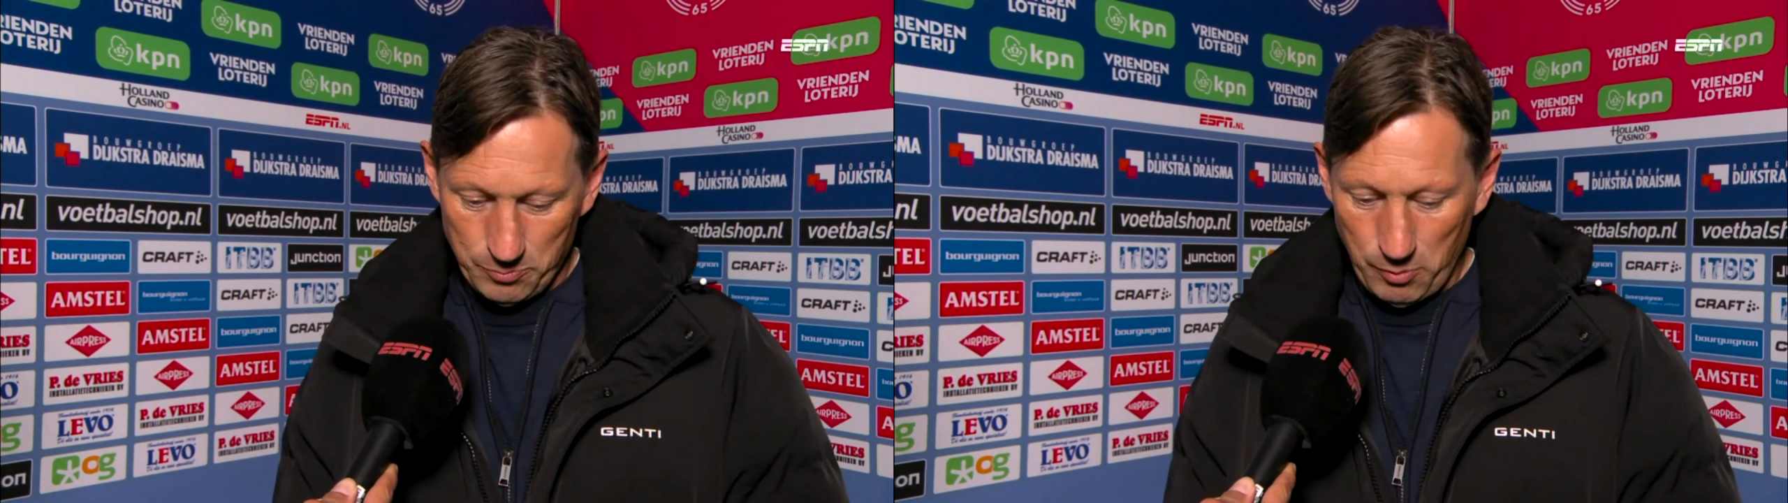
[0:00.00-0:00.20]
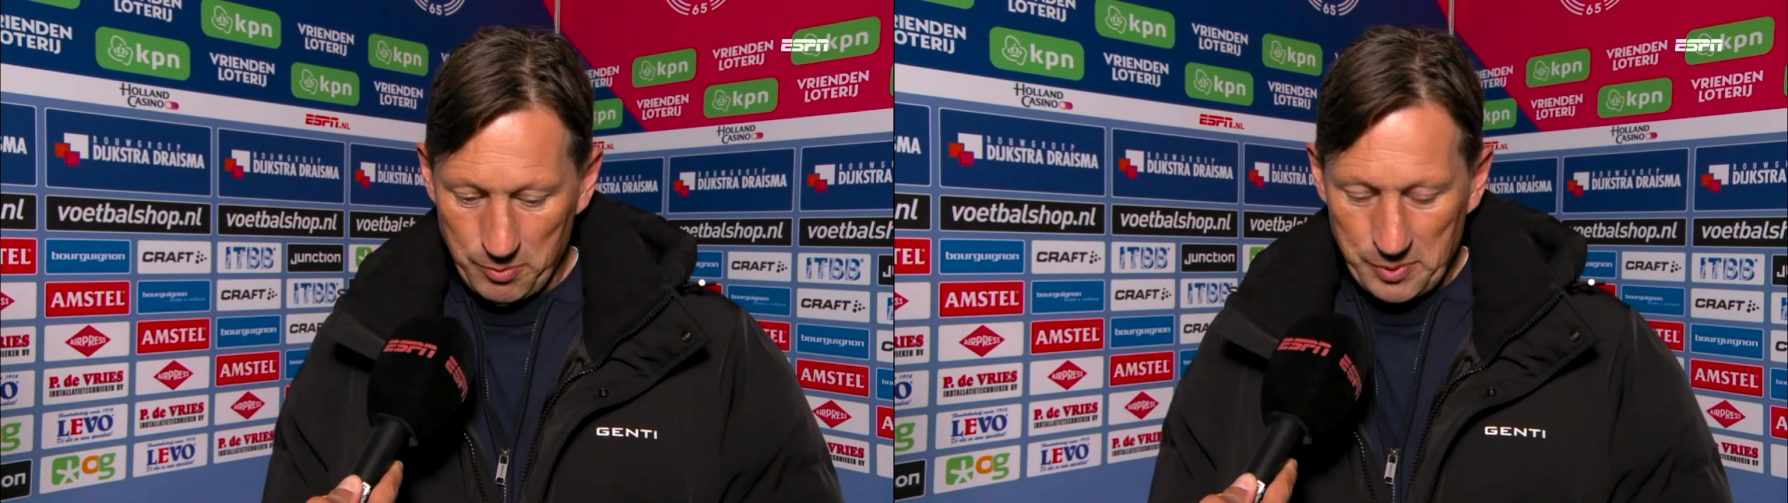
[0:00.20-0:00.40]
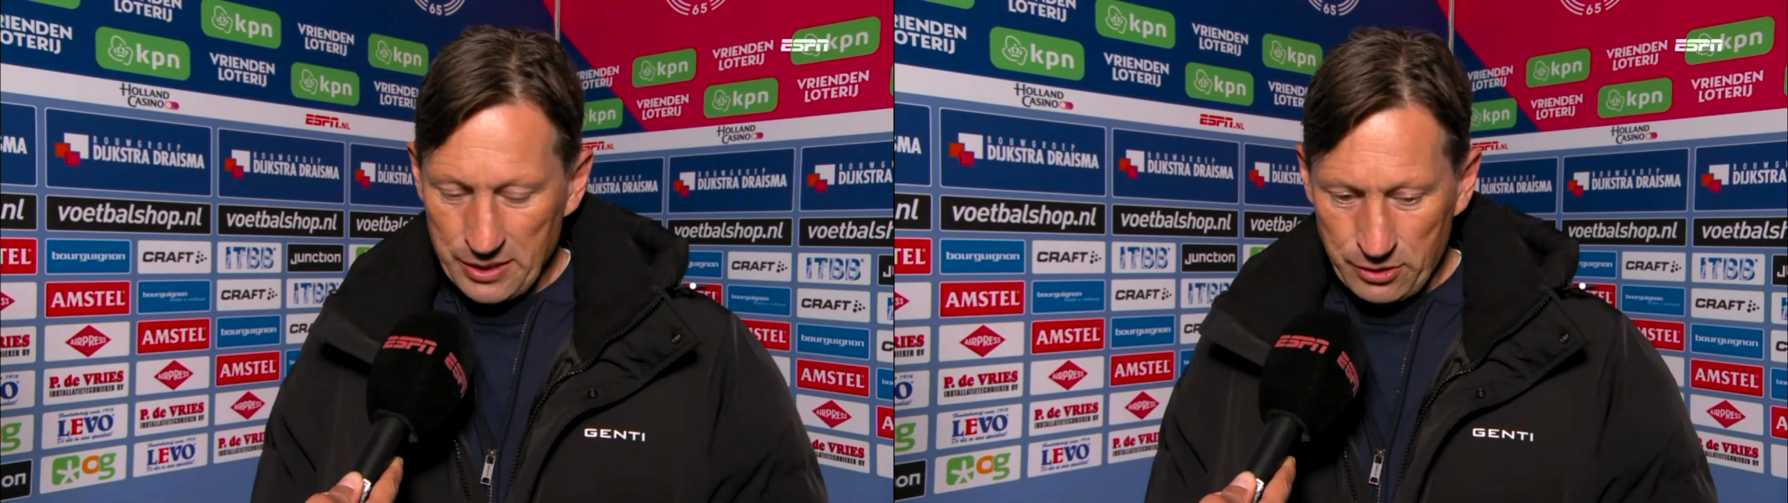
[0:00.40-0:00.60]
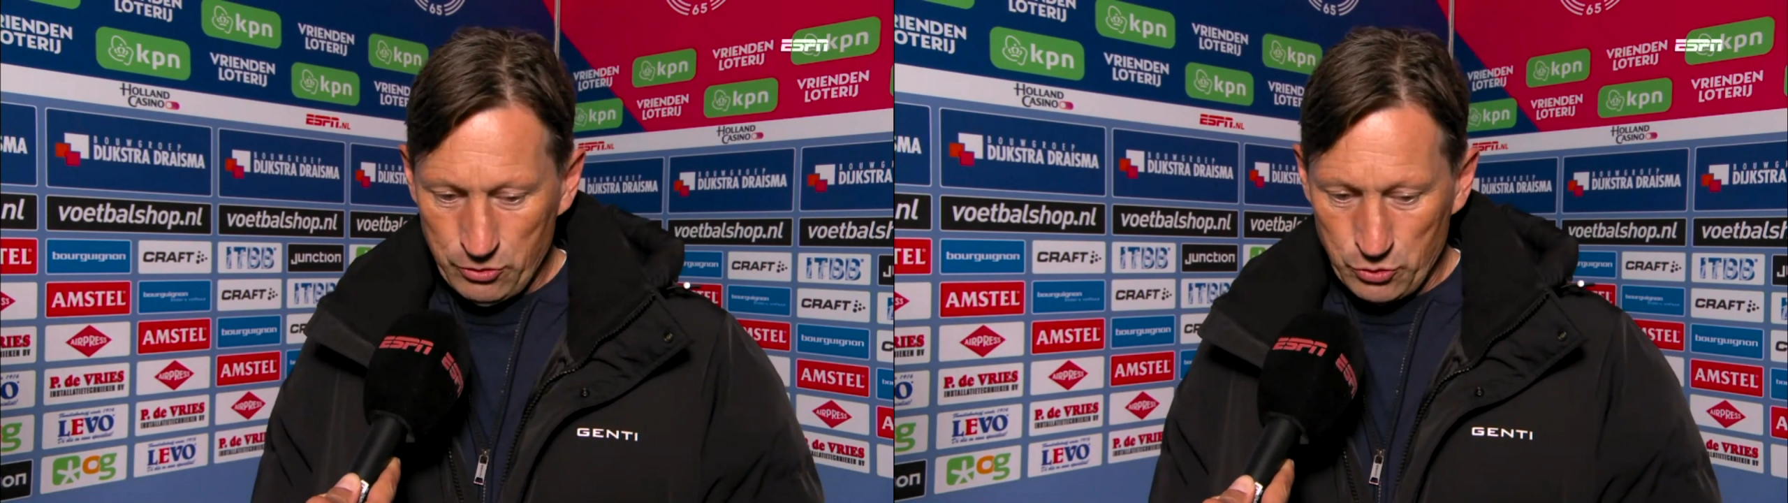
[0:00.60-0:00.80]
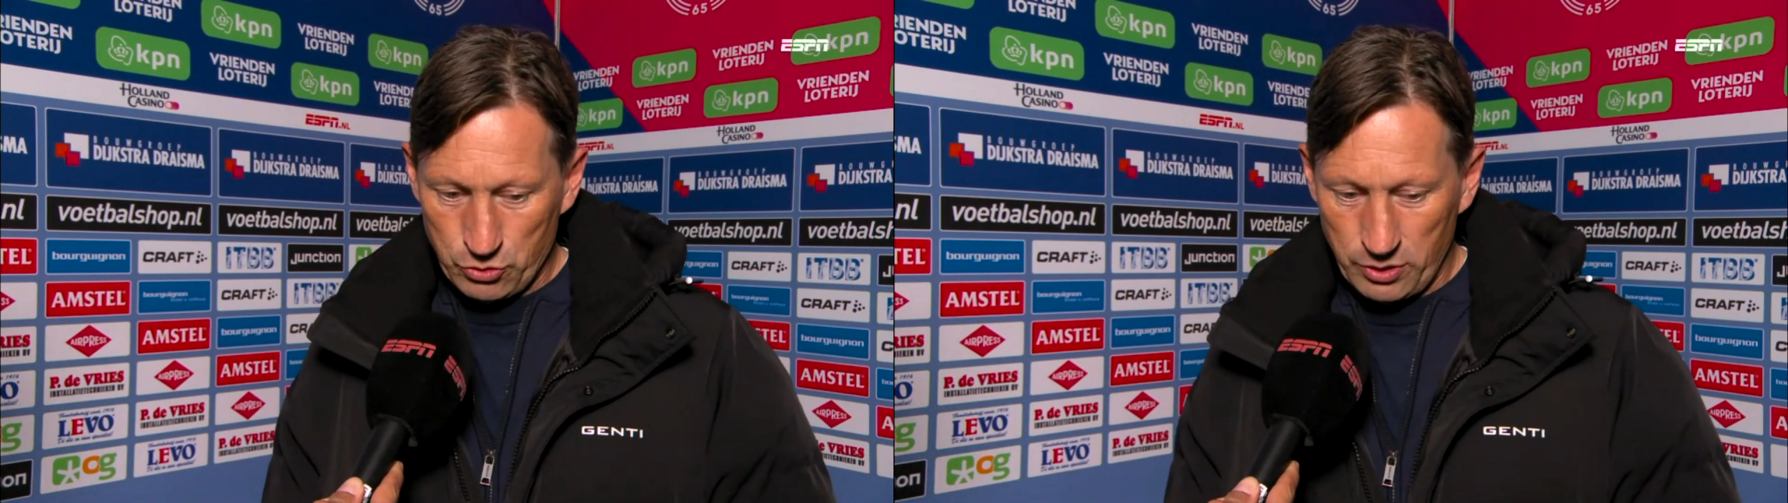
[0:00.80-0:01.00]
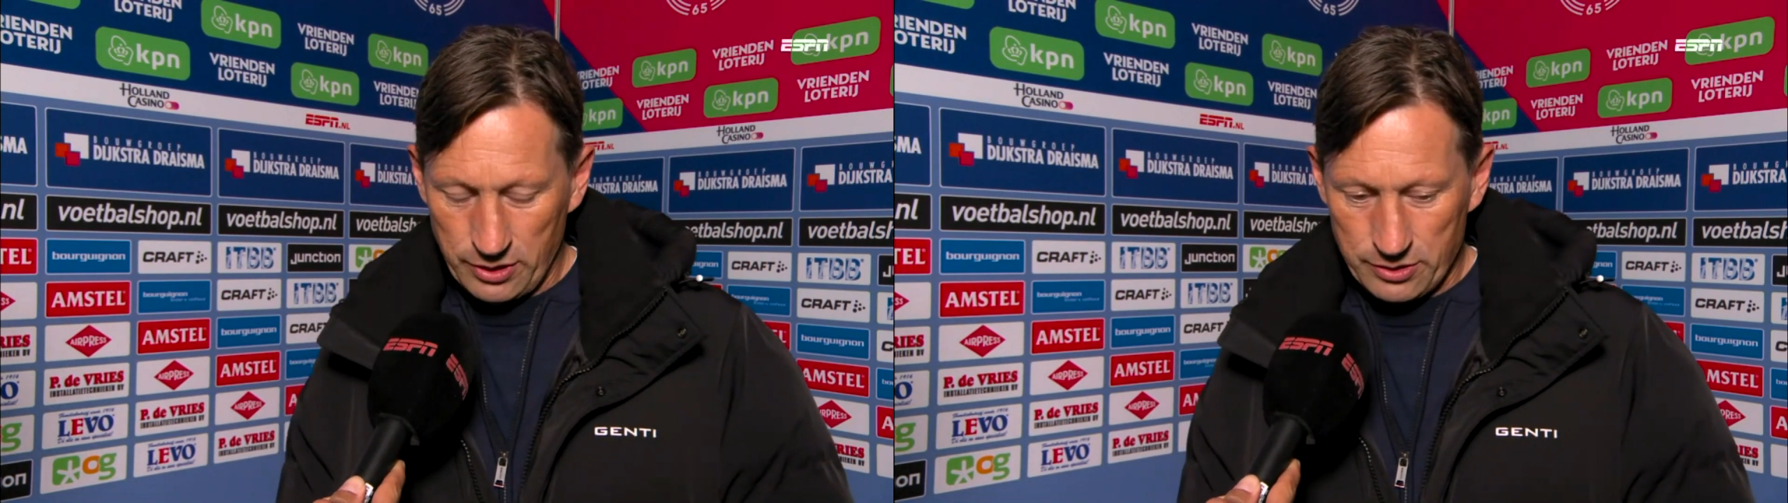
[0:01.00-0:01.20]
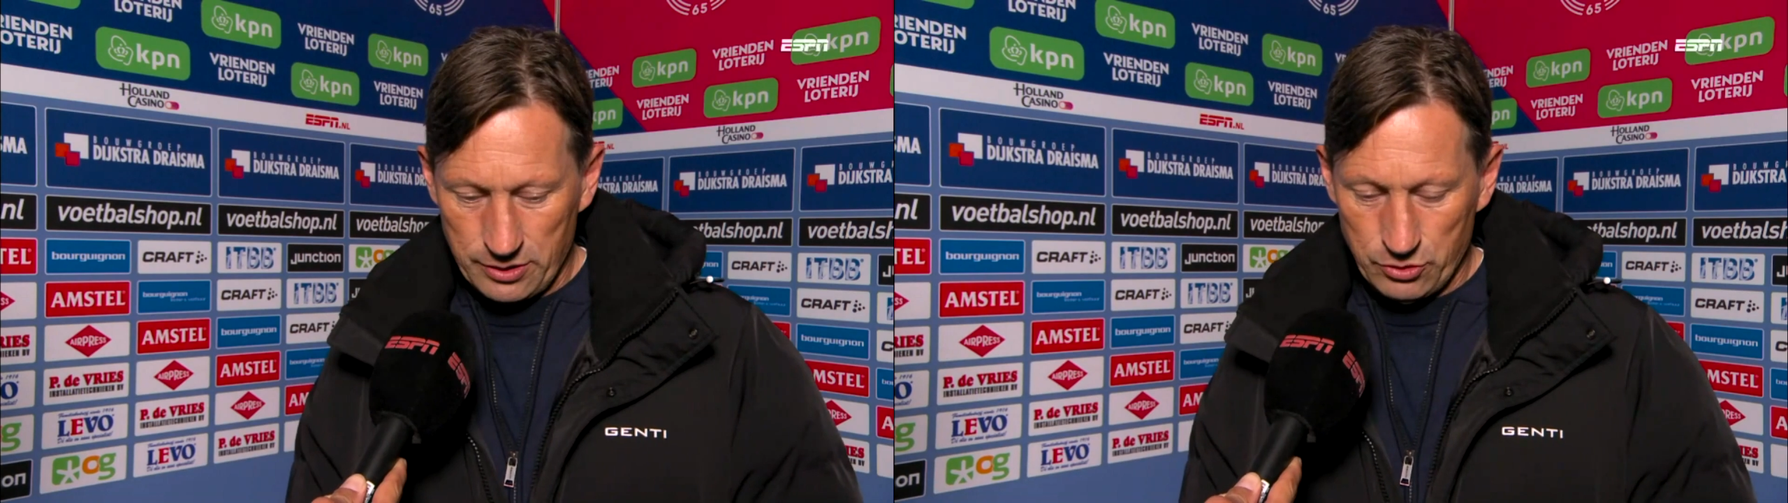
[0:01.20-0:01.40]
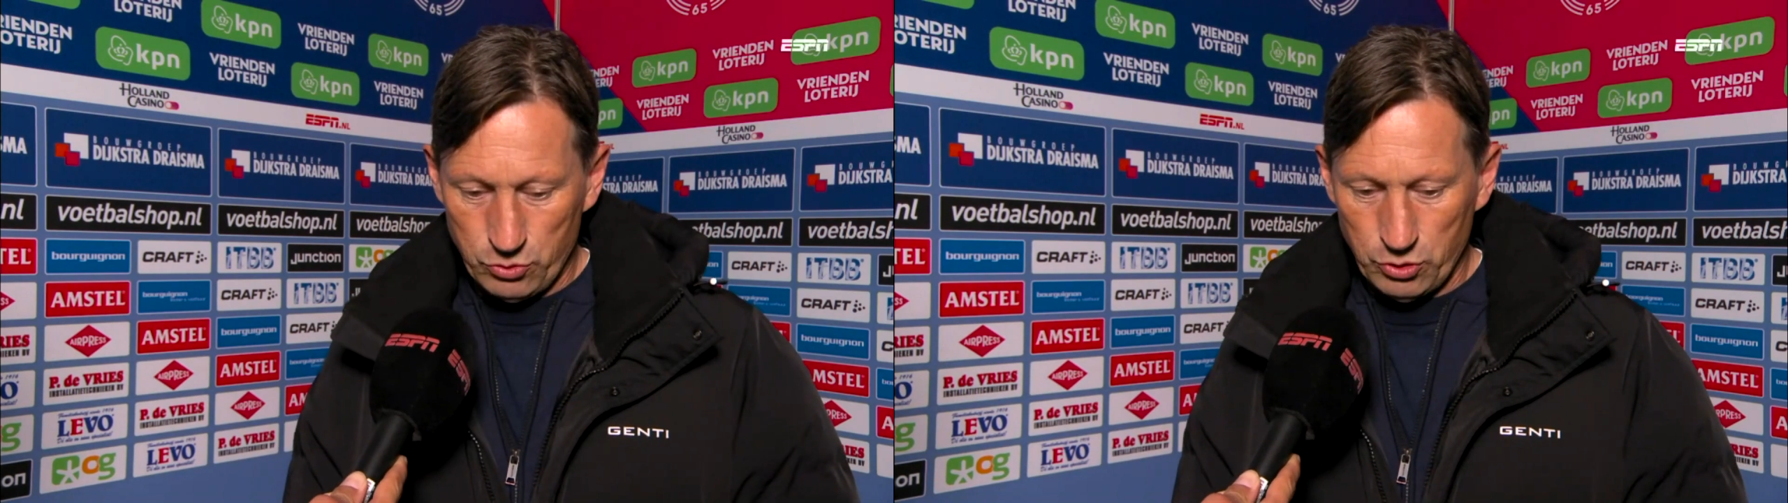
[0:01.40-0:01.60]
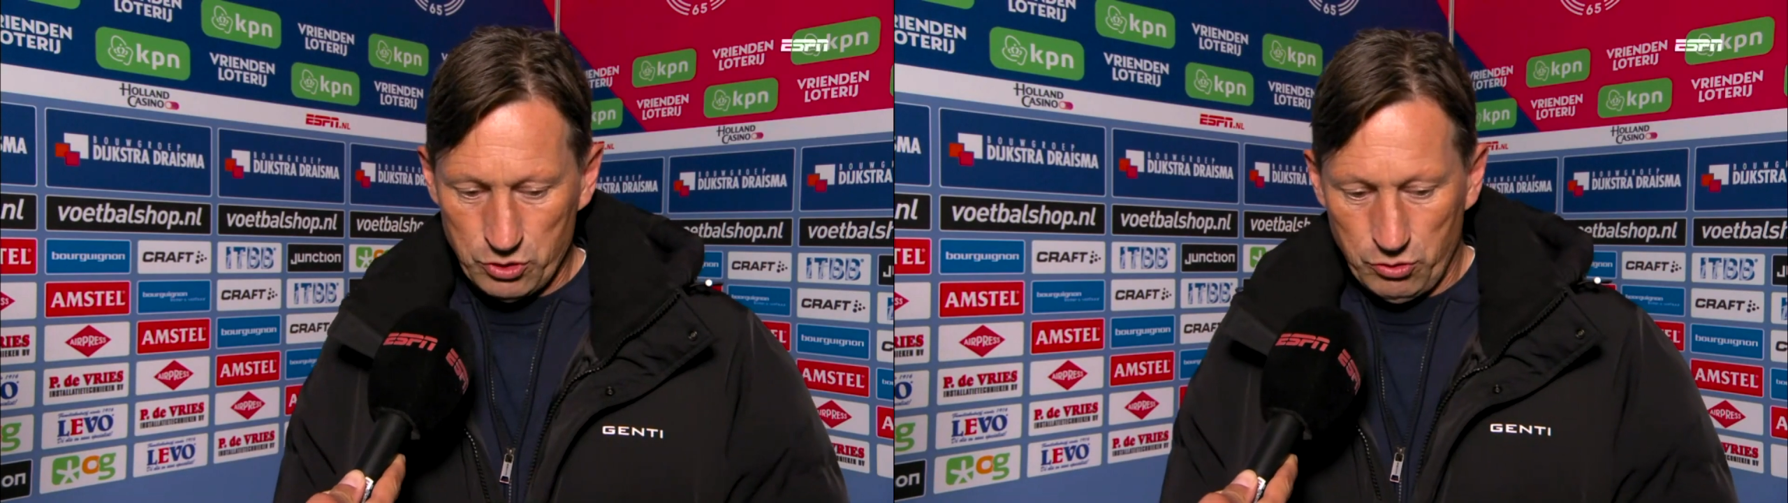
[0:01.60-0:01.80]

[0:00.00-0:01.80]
probability to score is good.